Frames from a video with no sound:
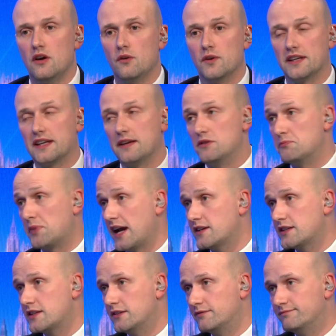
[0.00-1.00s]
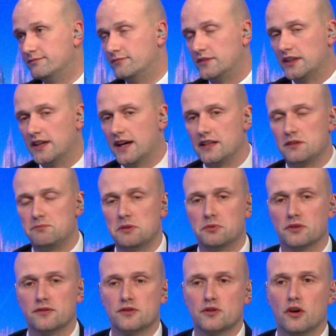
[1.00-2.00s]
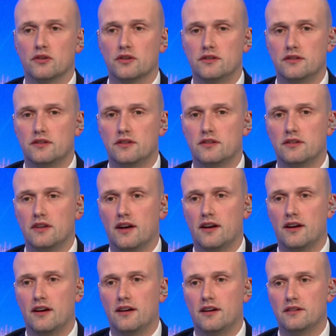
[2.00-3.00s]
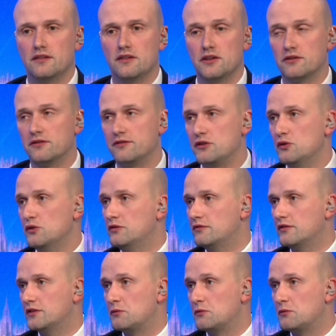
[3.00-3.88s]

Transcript: when it came to Brexit, denied the people of Scotland their view.